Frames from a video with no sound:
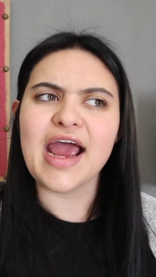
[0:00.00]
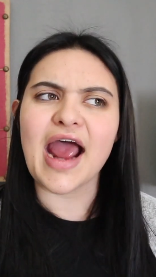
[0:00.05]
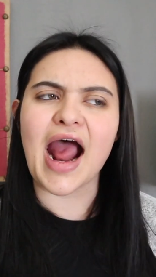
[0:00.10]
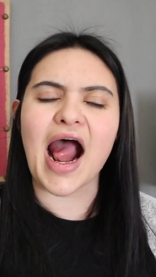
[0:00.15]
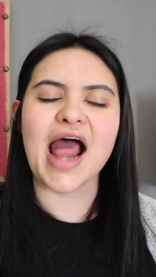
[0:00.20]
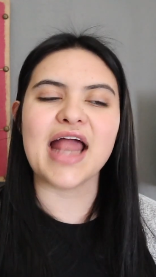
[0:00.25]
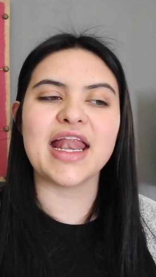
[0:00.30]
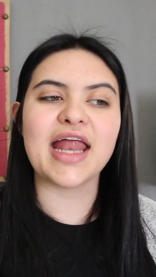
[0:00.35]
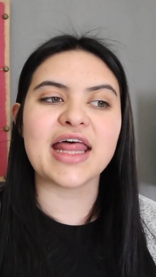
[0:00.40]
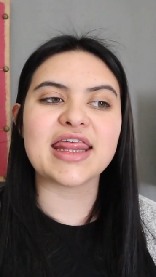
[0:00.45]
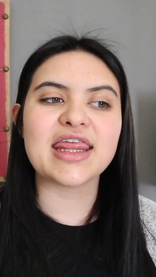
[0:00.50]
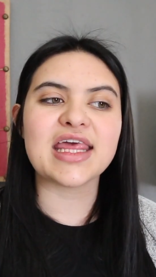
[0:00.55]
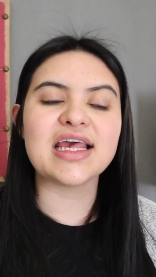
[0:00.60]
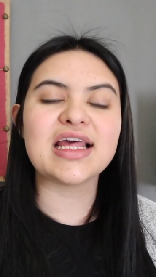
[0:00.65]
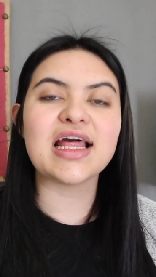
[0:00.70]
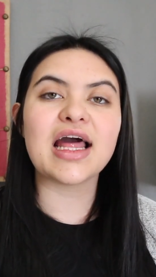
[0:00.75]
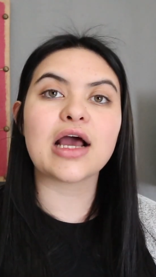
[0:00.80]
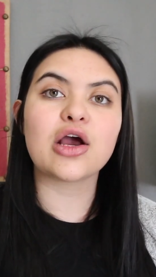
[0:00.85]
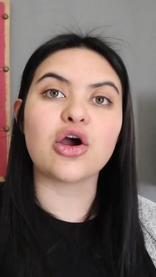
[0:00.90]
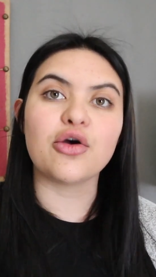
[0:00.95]
And I think
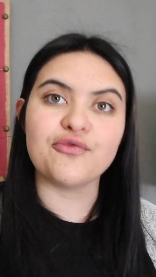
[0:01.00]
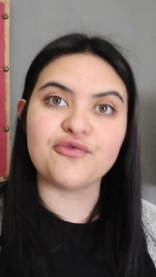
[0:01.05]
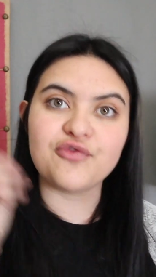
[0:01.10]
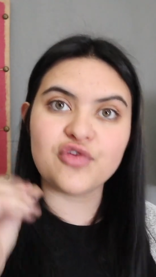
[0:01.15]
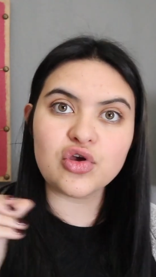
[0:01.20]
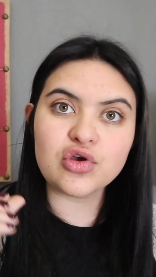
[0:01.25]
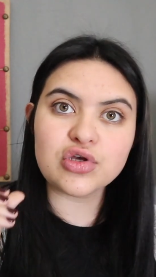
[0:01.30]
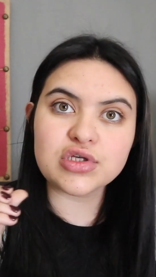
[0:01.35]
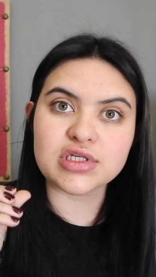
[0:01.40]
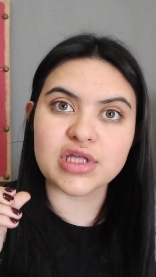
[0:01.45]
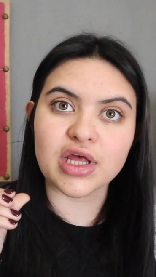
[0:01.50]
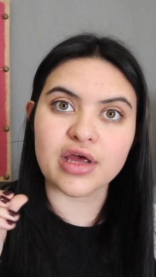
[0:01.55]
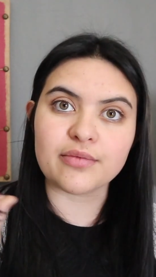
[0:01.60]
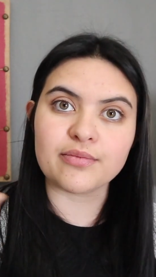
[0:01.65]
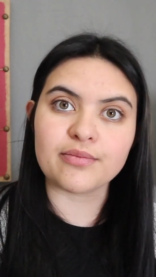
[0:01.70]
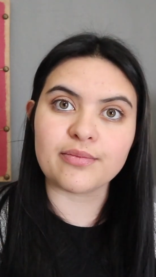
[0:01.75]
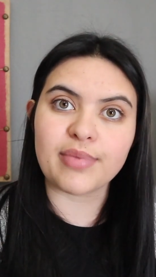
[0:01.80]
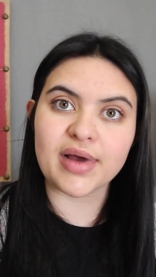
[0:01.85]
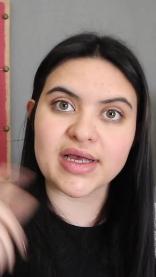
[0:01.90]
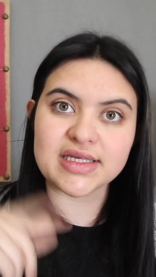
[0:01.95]
I confused
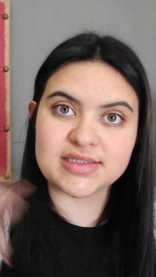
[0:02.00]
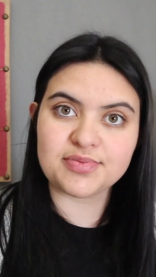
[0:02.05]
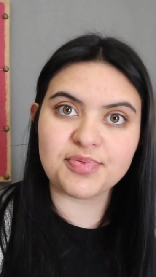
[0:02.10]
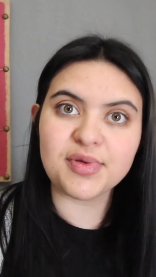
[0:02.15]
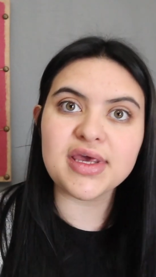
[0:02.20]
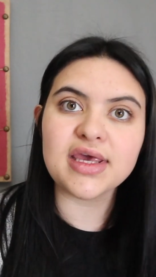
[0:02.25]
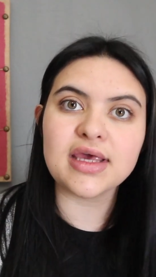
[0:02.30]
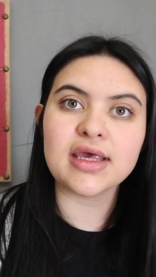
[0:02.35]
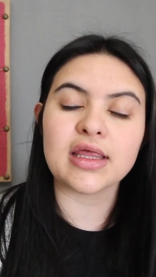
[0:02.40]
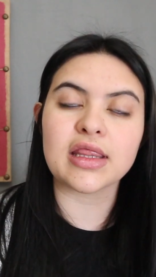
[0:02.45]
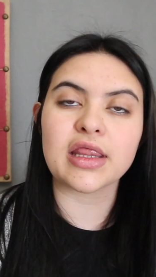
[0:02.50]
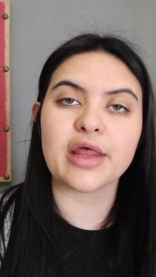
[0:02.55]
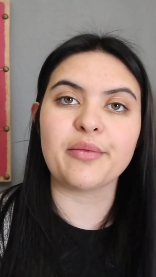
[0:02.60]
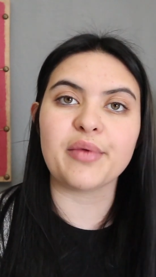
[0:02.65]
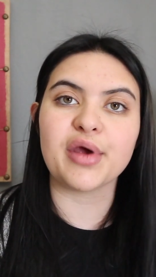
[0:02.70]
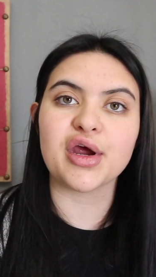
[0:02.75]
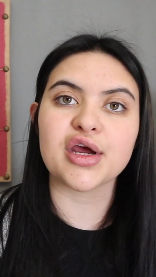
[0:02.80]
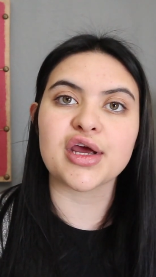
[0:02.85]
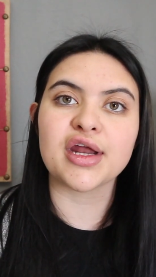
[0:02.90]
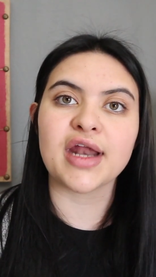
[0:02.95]
them by speaking in the
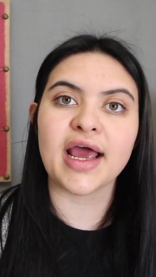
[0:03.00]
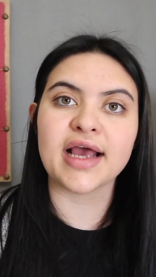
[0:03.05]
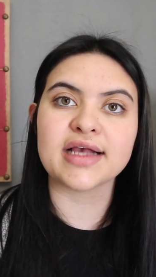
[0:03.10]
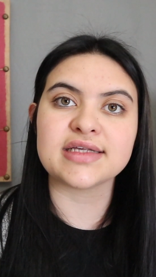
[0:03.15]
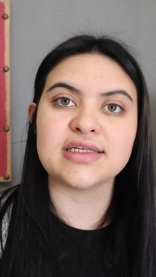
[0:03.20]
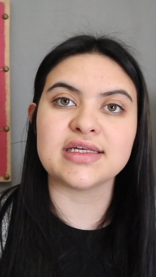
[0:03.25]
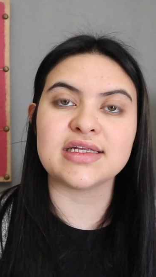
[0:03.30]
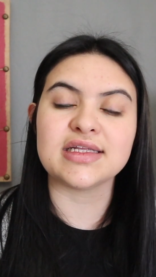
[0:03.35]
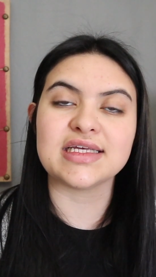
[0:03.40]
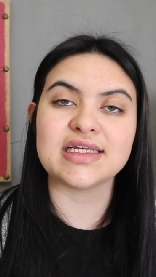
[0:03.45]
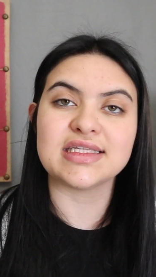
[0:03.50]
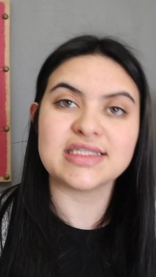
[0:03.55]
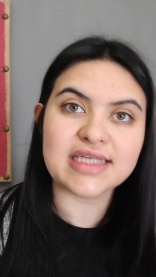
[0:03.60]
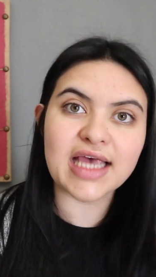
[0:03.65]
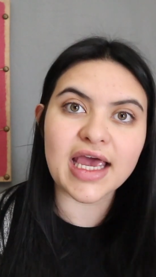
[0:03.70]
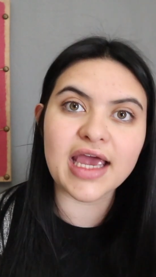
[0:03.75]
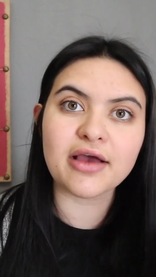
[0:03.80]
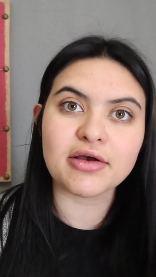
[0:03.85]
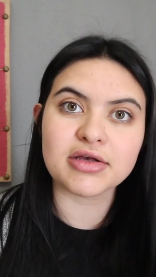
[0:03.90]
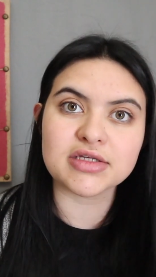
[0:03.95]
American accent and
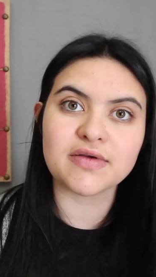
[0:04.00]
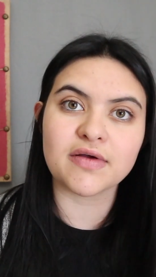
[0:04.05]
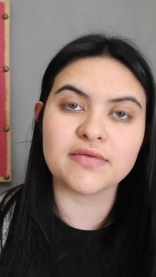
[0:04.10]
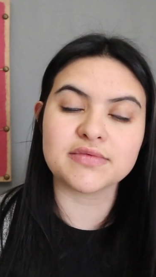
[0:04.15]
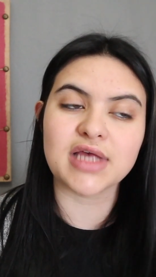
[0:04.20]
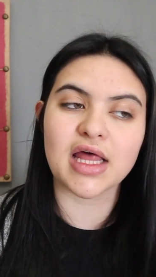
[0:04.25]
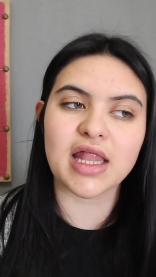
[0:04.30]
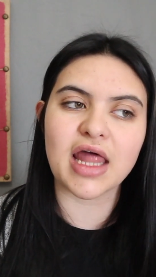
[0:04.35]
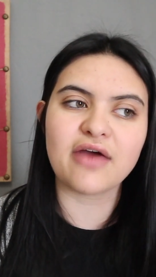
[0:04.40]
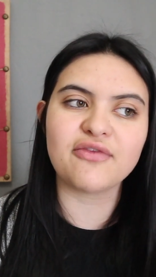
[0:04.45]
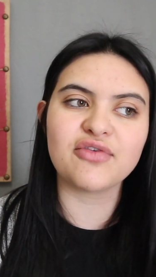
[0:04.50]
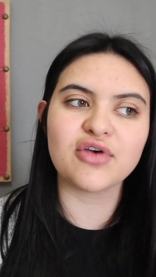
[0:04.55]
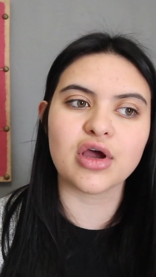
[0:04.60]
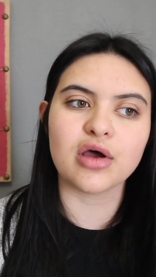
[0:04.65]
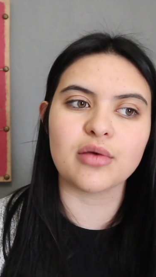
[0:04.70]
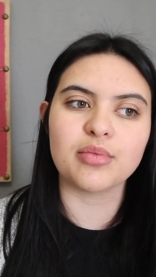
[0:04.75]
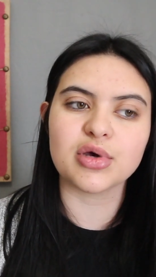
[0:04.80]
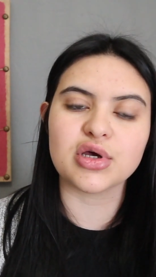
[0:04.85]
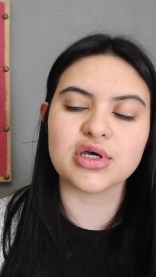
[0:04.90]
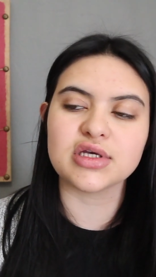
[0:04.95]
saying I was from South
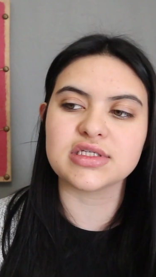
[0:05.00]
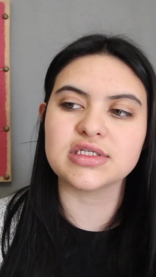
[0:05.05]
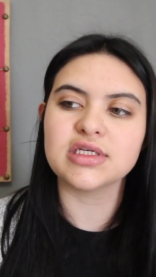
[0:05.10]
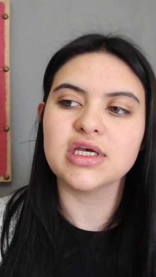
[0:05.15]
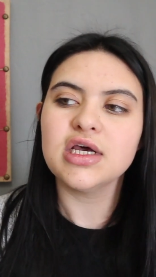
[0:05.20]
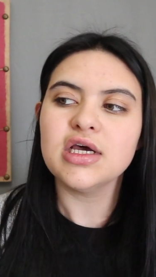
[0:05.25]
Africa because